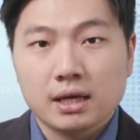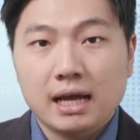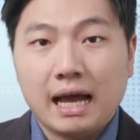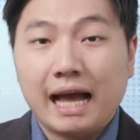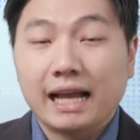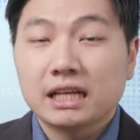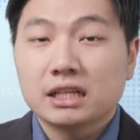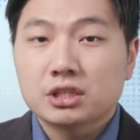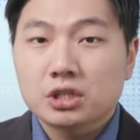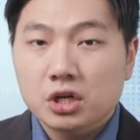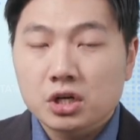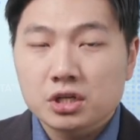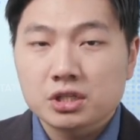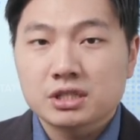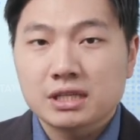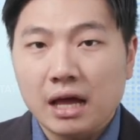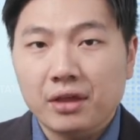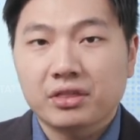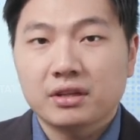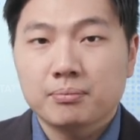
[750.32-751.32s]
And it turns
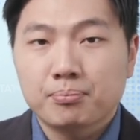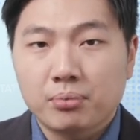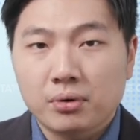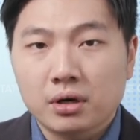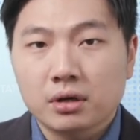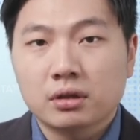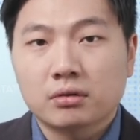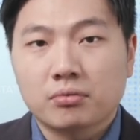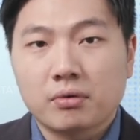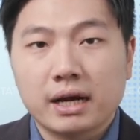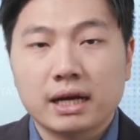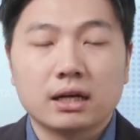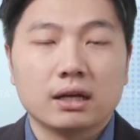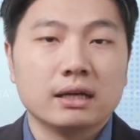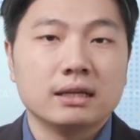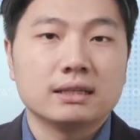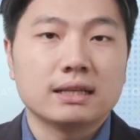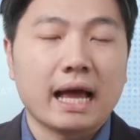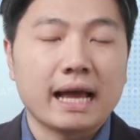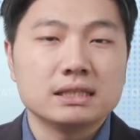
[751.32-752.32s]
out the birth rate
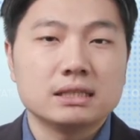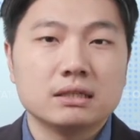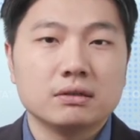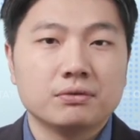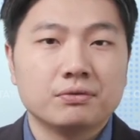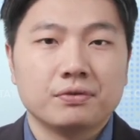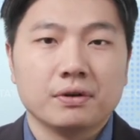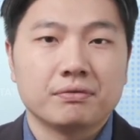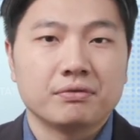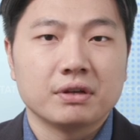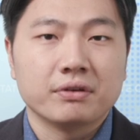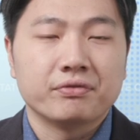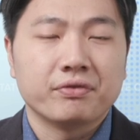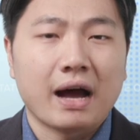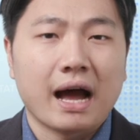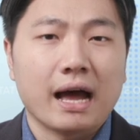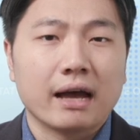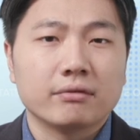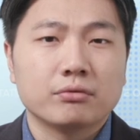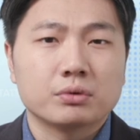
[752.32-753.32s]
in
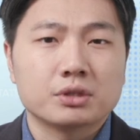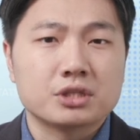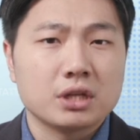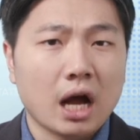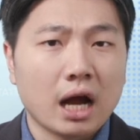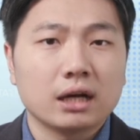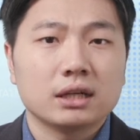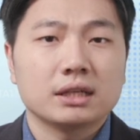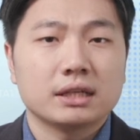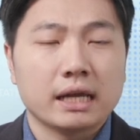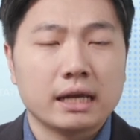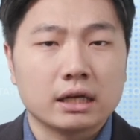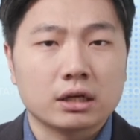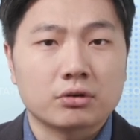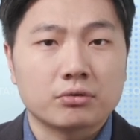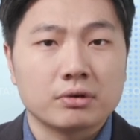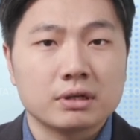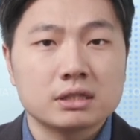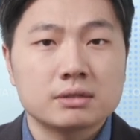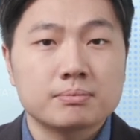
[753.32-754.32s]
1955 was not an
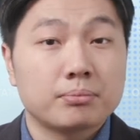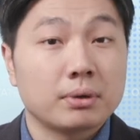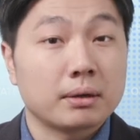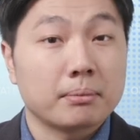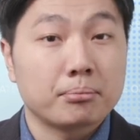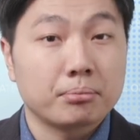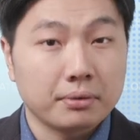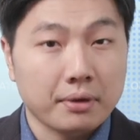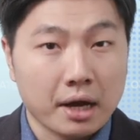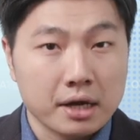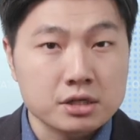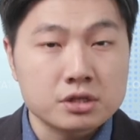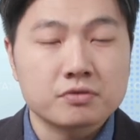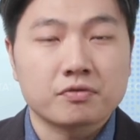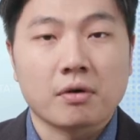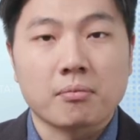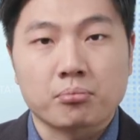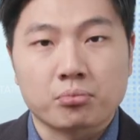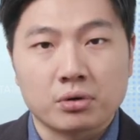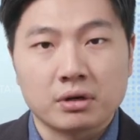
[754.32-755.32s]
increase, but a plunge
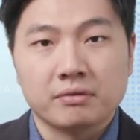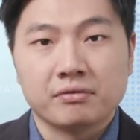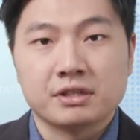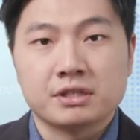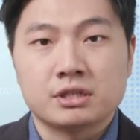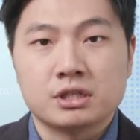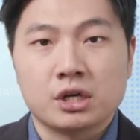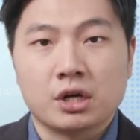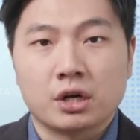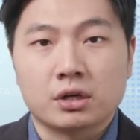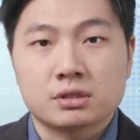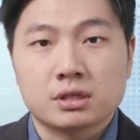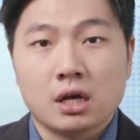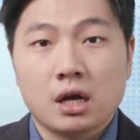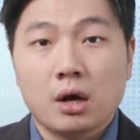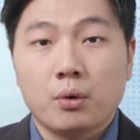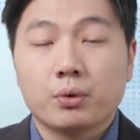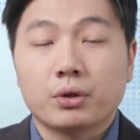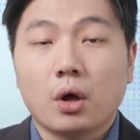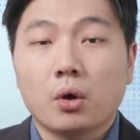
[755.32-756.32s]
from previous years,
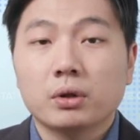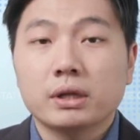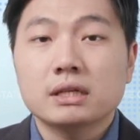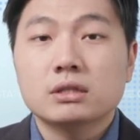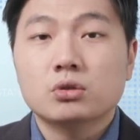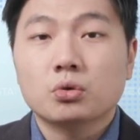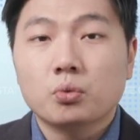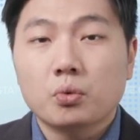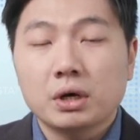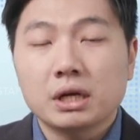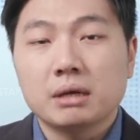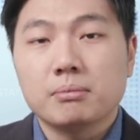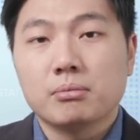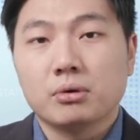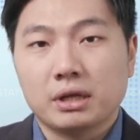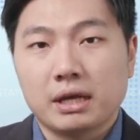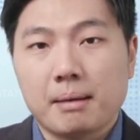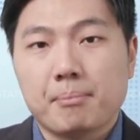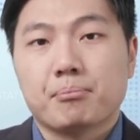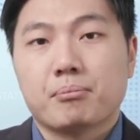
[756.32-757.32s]
with only 20
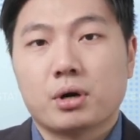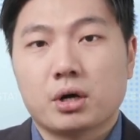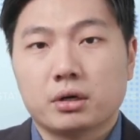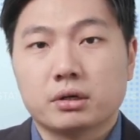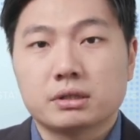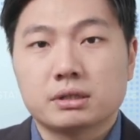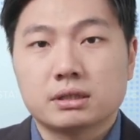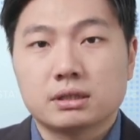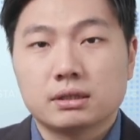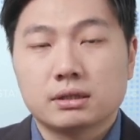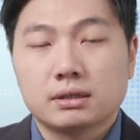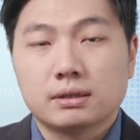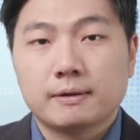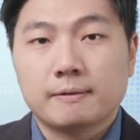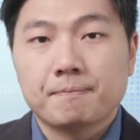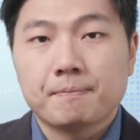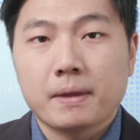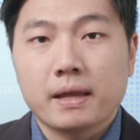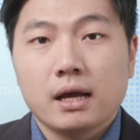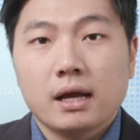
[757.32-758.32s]
million births.
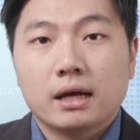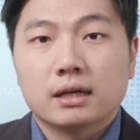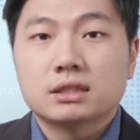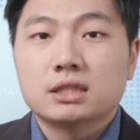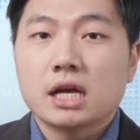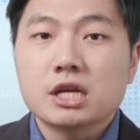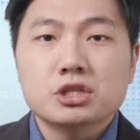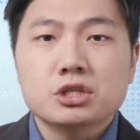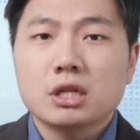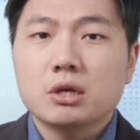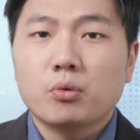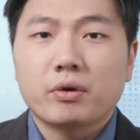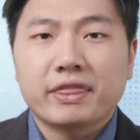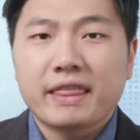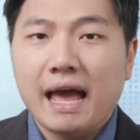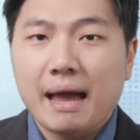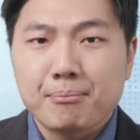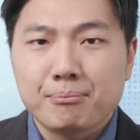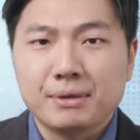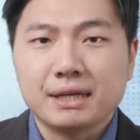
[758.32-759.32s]
Essentially what
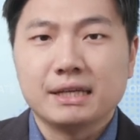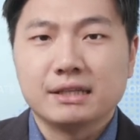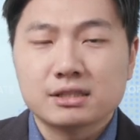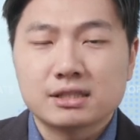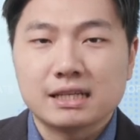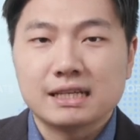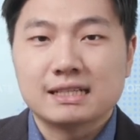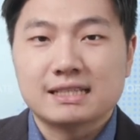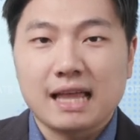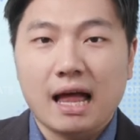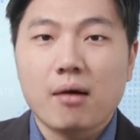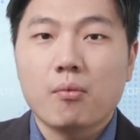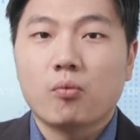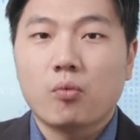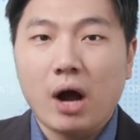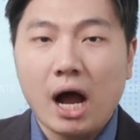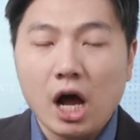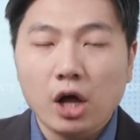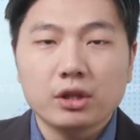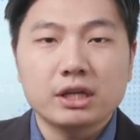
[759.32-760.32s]
that means is that
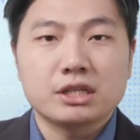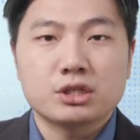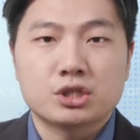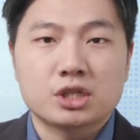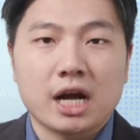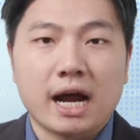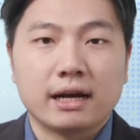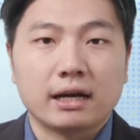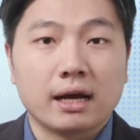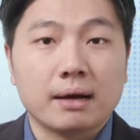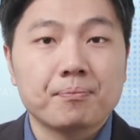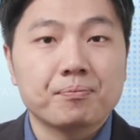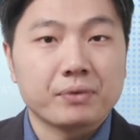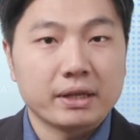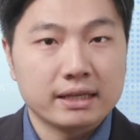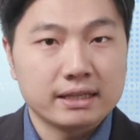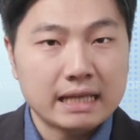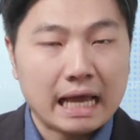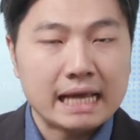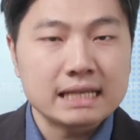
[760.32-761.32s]
while in China,
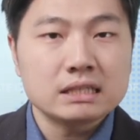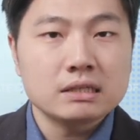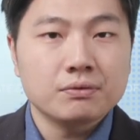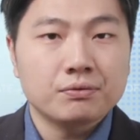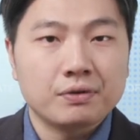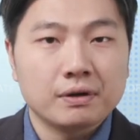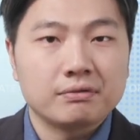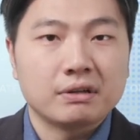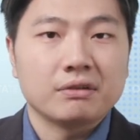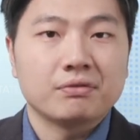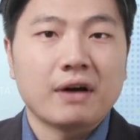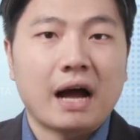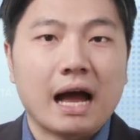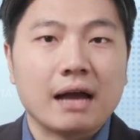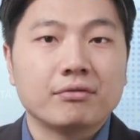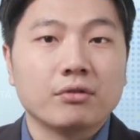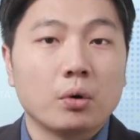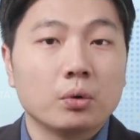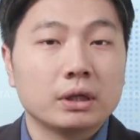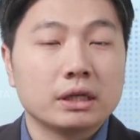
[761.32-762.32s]
in
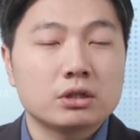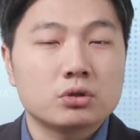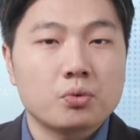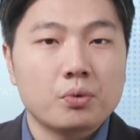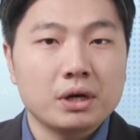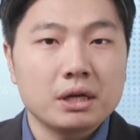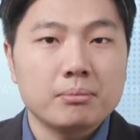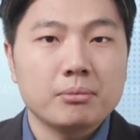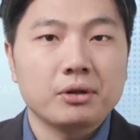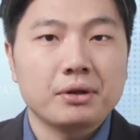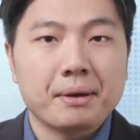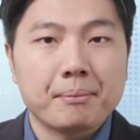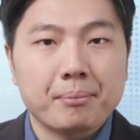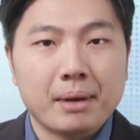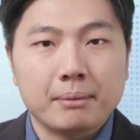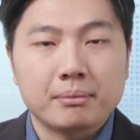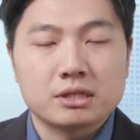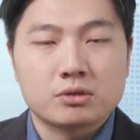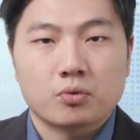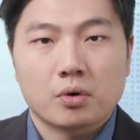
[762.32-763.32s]
1955, only 20 million
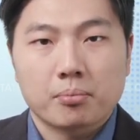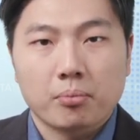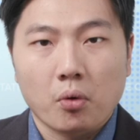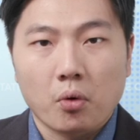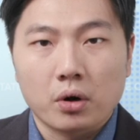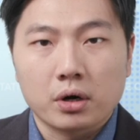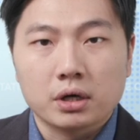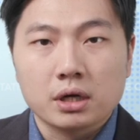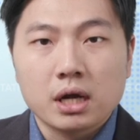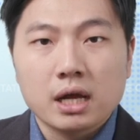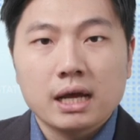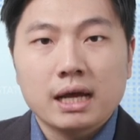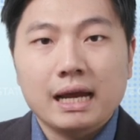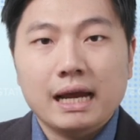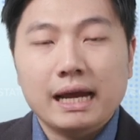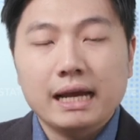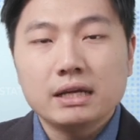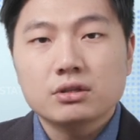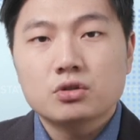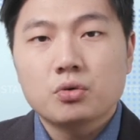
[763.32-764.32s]
babies were born,
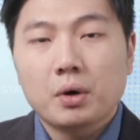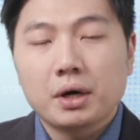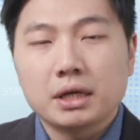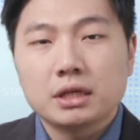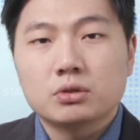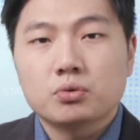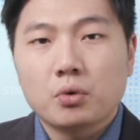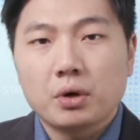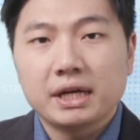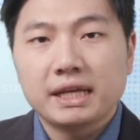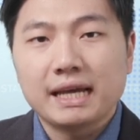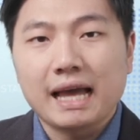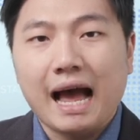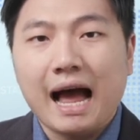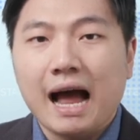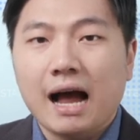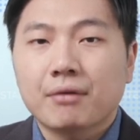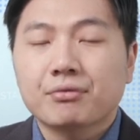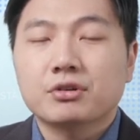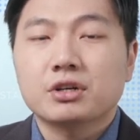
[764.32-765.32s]
in 2020,
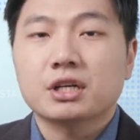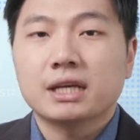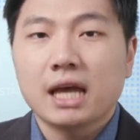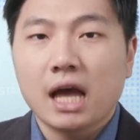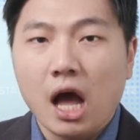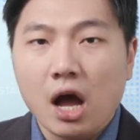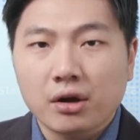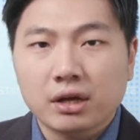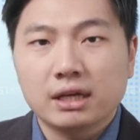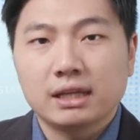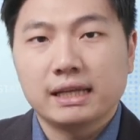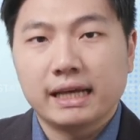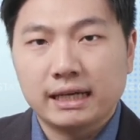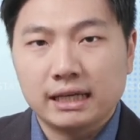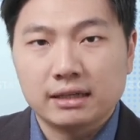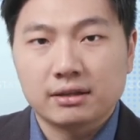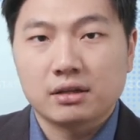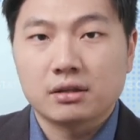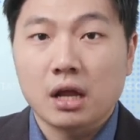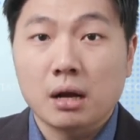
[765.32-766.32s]
after
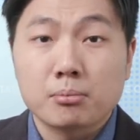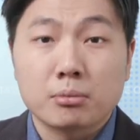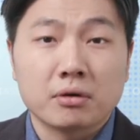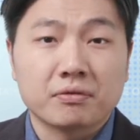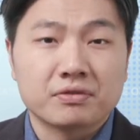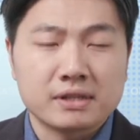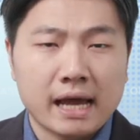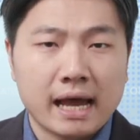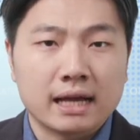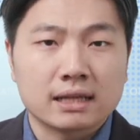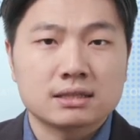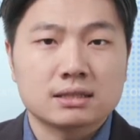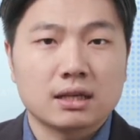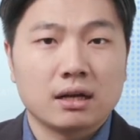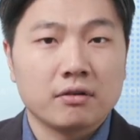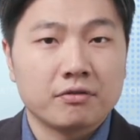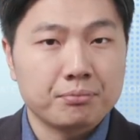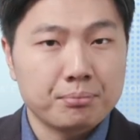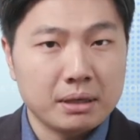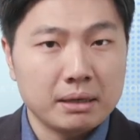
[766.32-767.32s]
calculating the number of deaths
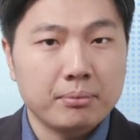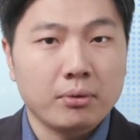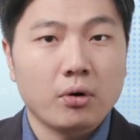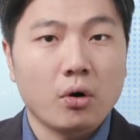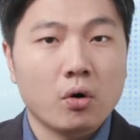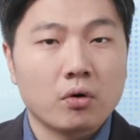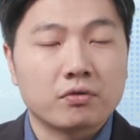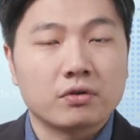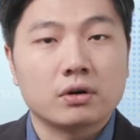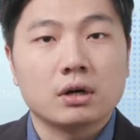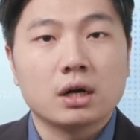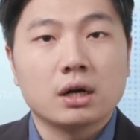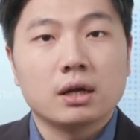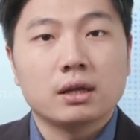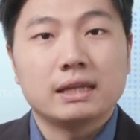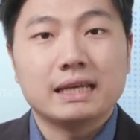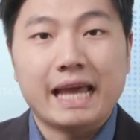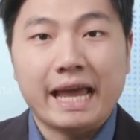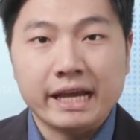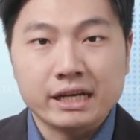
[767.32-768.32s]
of people over
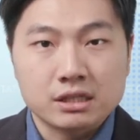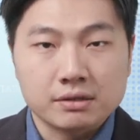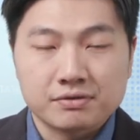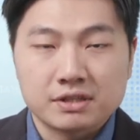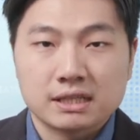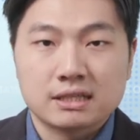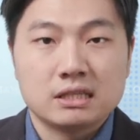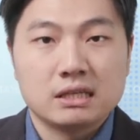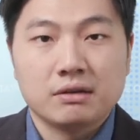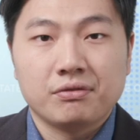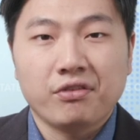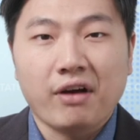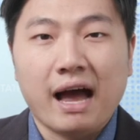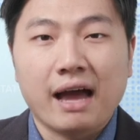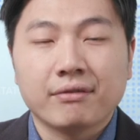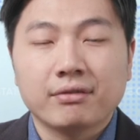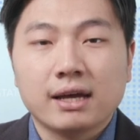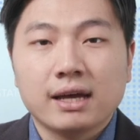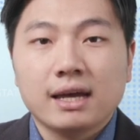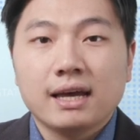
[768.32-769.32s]
the age of
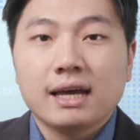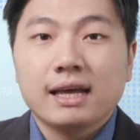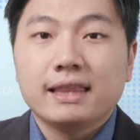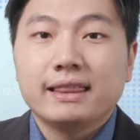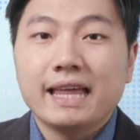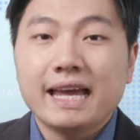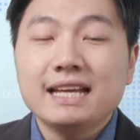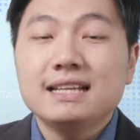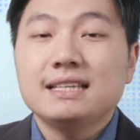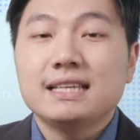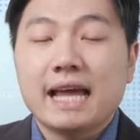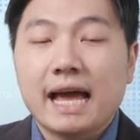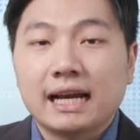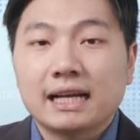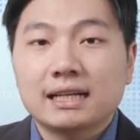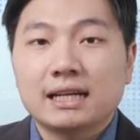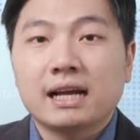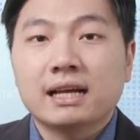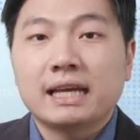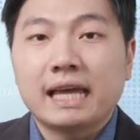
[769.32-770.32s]
65, they
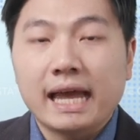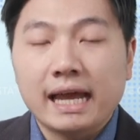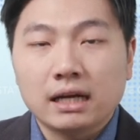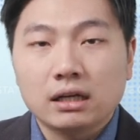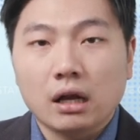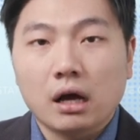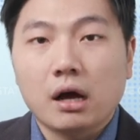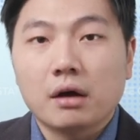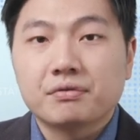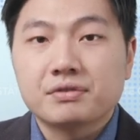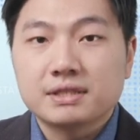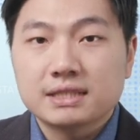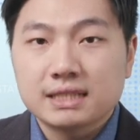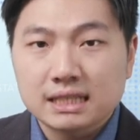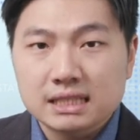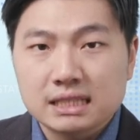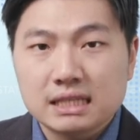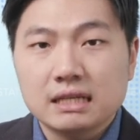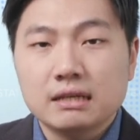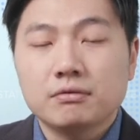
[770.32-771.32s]
netted a gain of
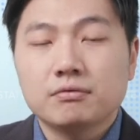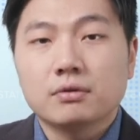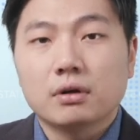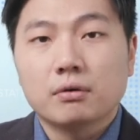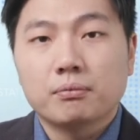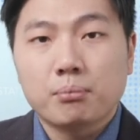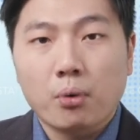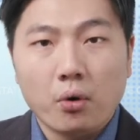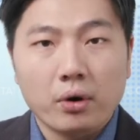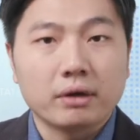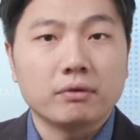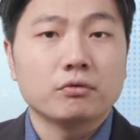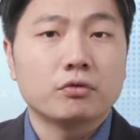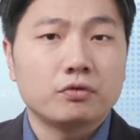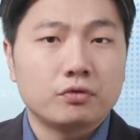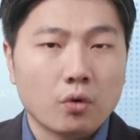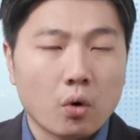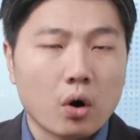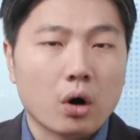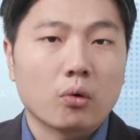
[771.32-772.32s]

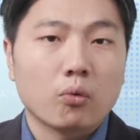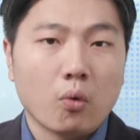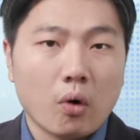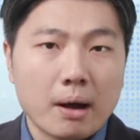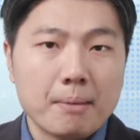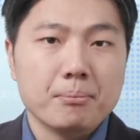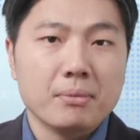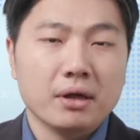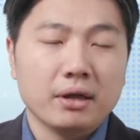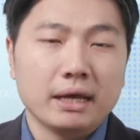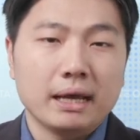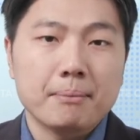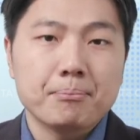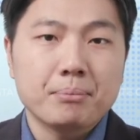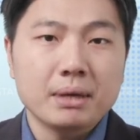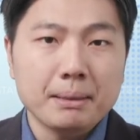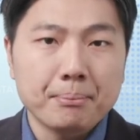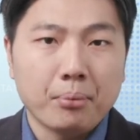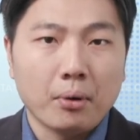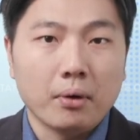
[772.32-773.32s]
16.41 million
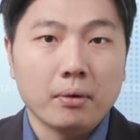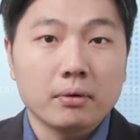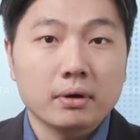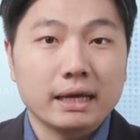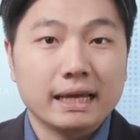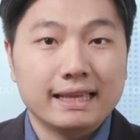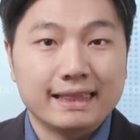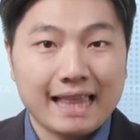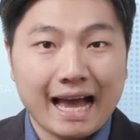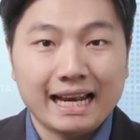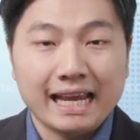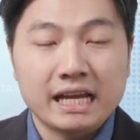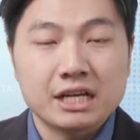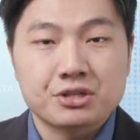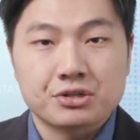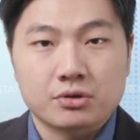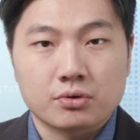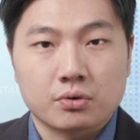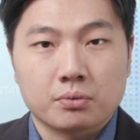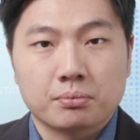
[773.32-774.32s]
people in that
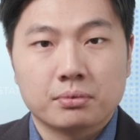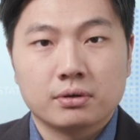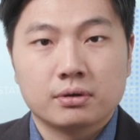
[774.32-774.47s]
age group.